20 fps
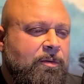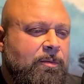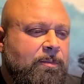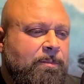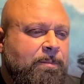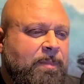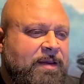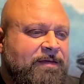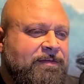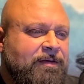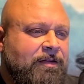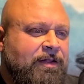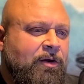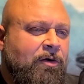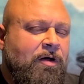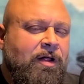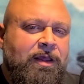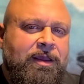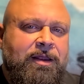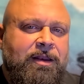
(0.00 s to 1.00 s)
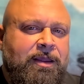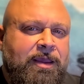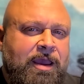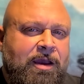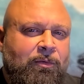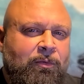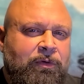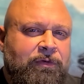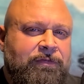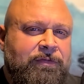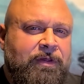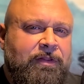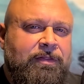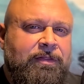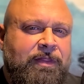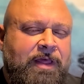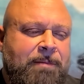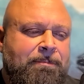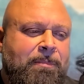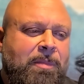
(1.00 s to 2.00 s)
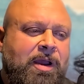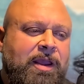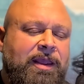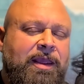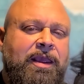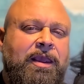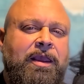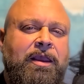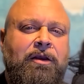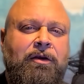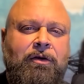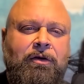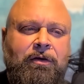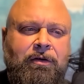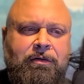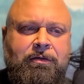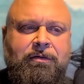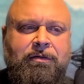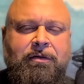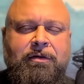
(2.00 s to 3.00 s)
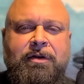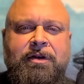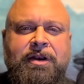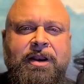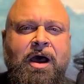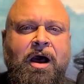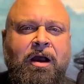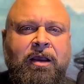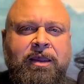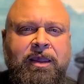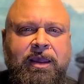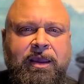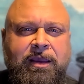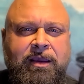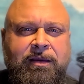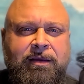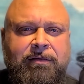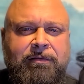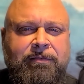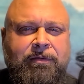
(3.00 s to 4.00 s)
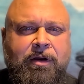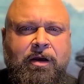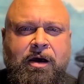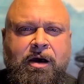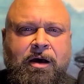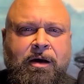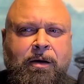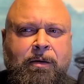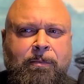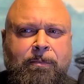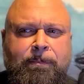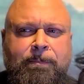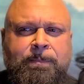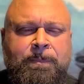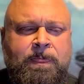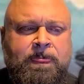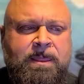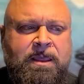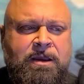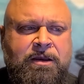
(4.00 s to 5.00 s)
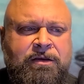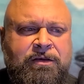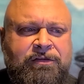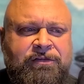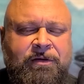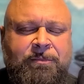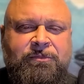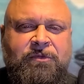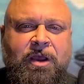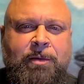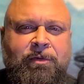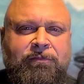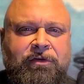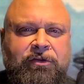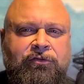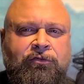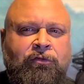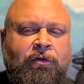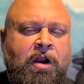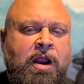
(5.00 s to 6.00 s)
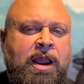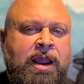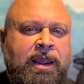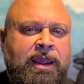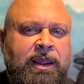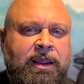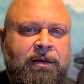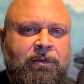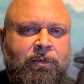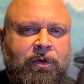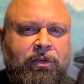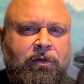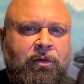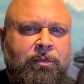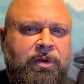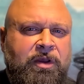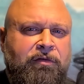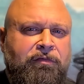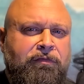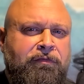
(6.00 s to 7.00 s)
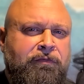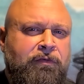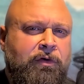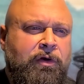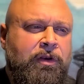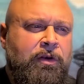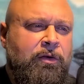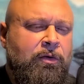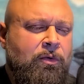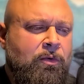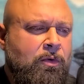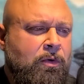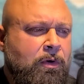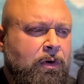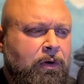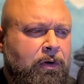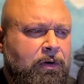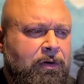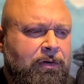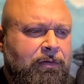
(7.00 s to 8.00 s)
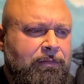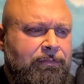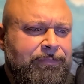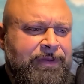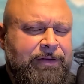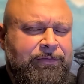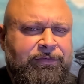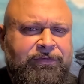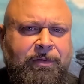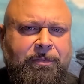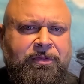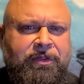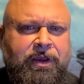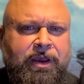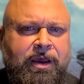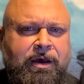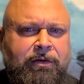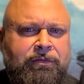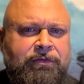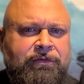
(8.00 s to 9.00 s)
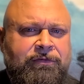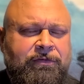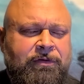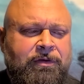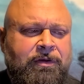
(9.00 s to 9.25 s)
basically all I could get was that they might hear knocking, some type of a dragging, whether it be a foot or something else.